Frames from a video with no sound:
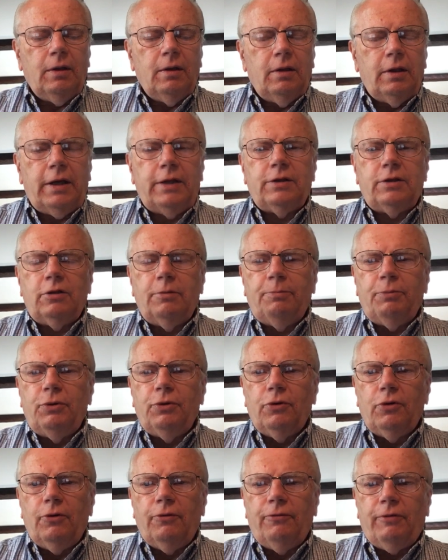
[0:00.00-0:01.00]
That's the
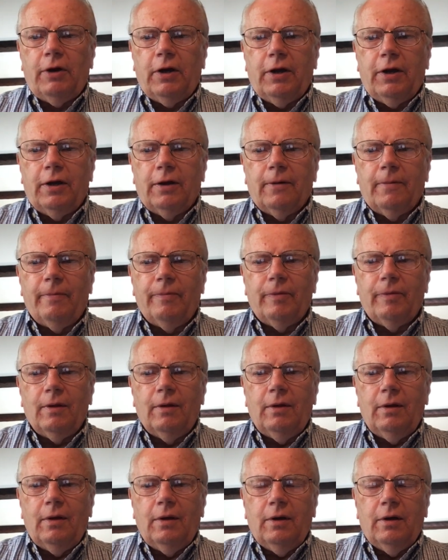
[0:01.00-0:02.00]
purifying
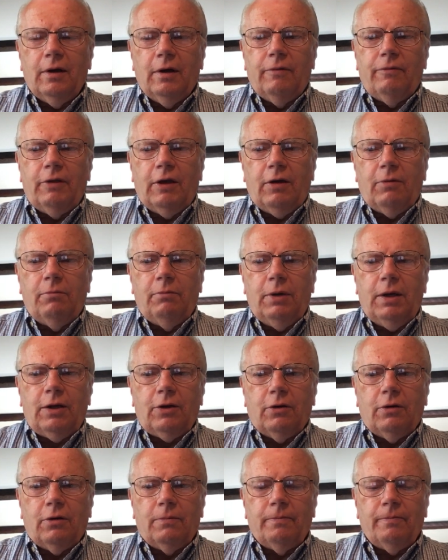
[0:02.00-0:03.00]
of that
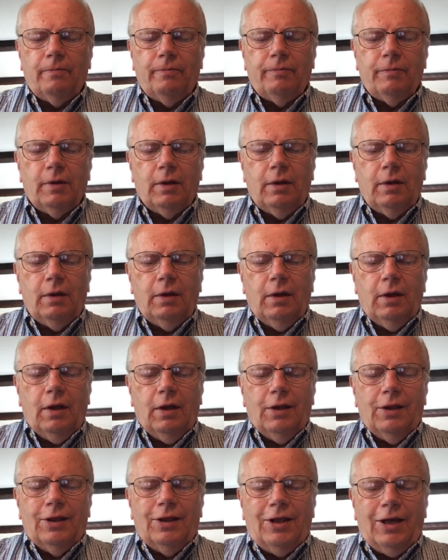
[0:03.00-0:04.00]
metal.
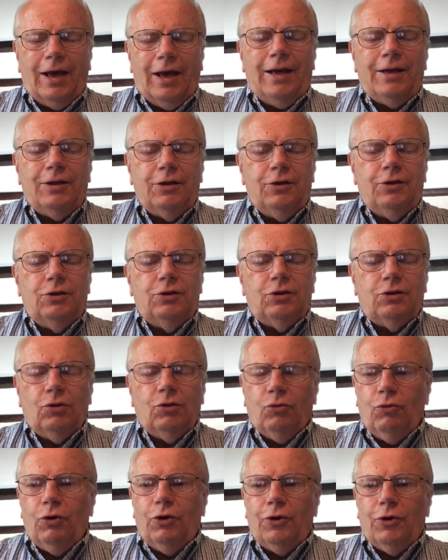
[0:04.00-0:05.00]
That is the
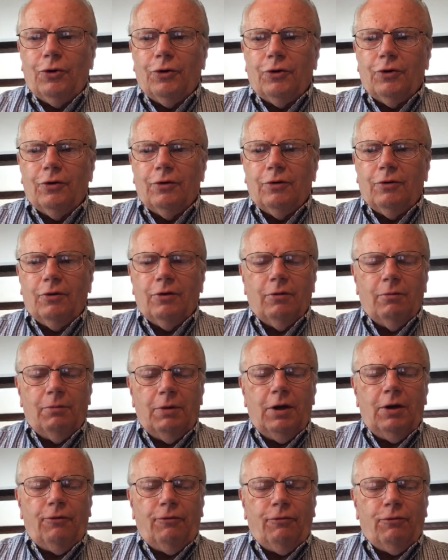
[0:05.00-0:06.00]
word or the
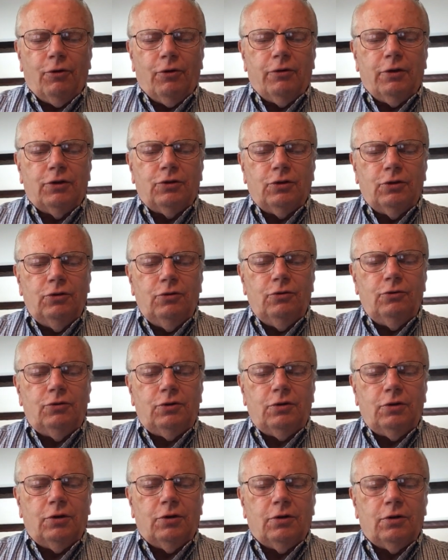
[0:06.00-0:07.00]
metaphor that's
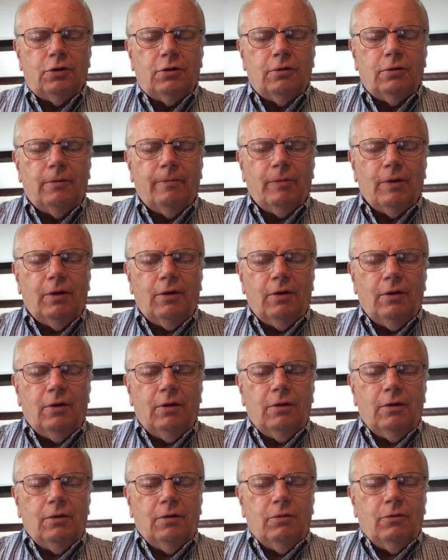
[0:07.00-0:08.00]
used here
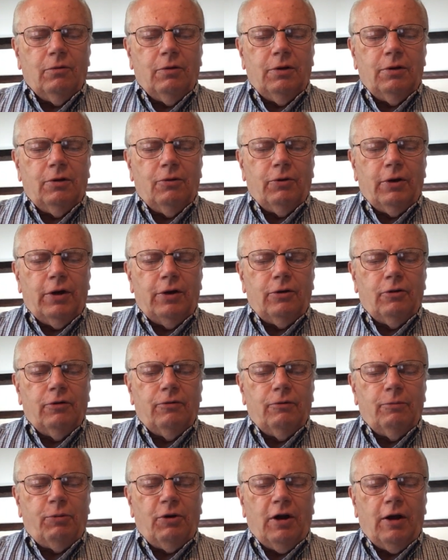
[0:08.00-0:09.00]
when the writer
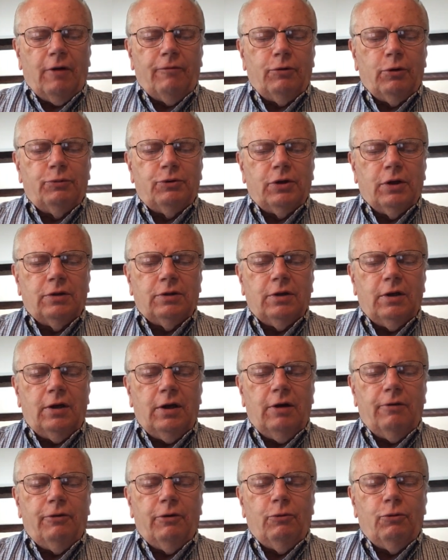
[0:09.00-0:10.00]
of the proverb says,
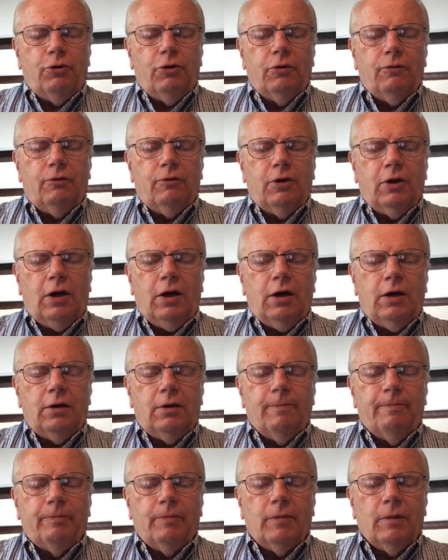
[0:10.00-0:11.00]
Every word of
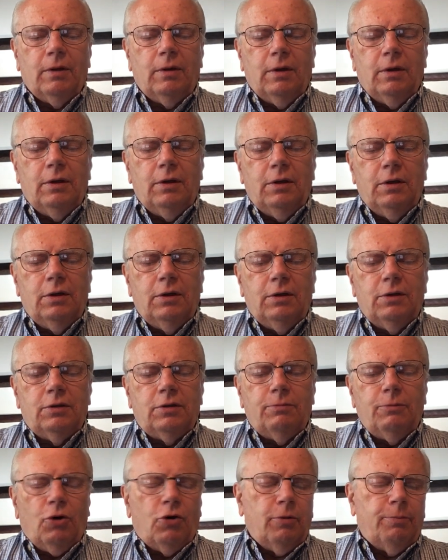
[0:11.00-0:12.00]
God is
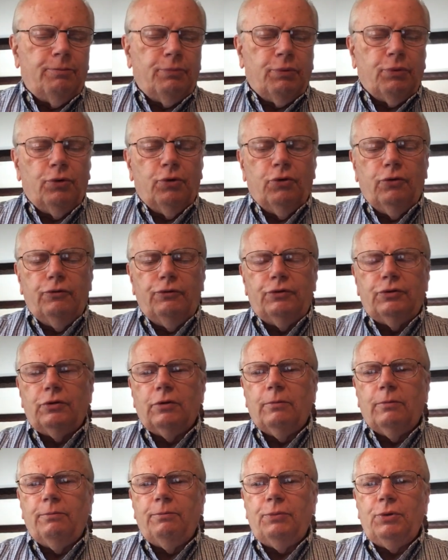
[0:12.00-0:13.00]
or proves
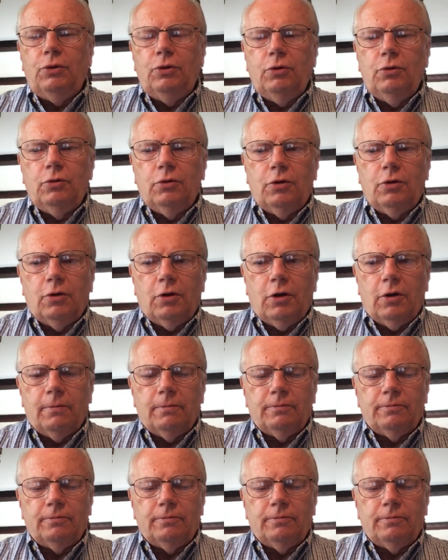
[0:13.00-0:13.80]
pure.